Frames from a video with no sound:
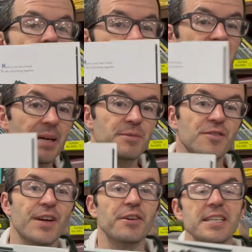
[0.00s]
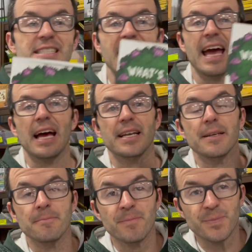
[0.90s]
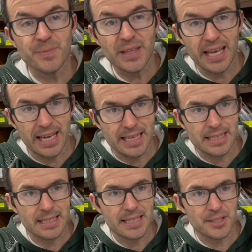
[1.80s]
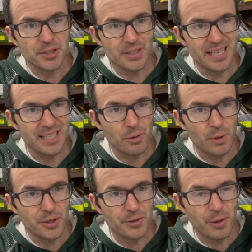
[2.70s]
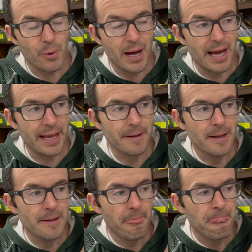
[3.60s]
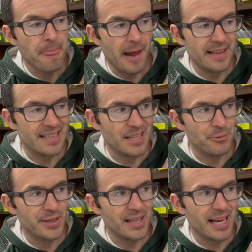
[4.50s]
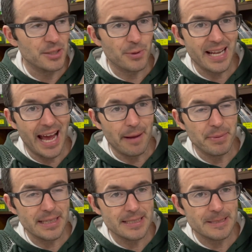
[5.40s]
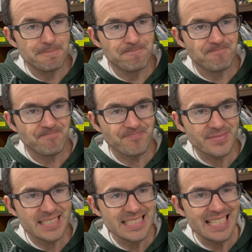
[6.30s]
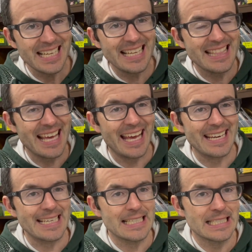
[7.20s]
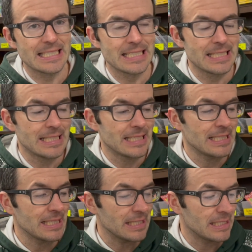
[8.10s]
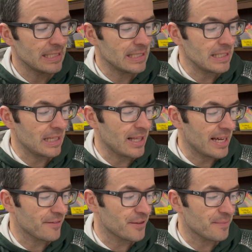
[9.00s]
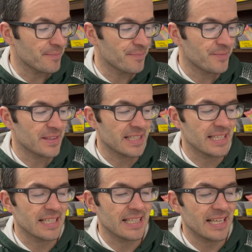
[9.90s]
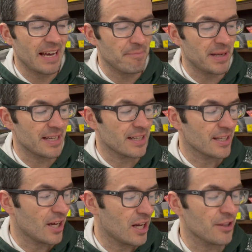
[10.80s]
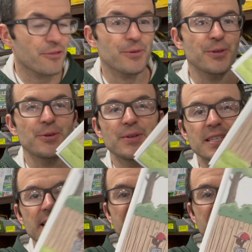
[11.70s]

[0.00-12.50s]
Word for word: becomes very sad and the kids are kind of like wondering why. And then they realize what happened. And then a lot of them have been gone through a